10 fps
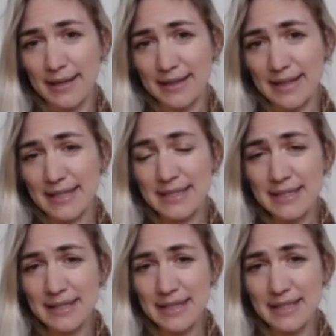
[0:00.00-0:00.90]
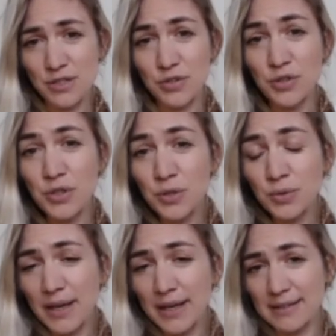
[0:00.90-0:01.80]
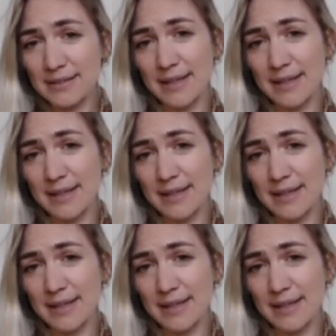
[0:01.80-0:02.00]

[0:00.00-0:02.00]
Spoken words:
this new earth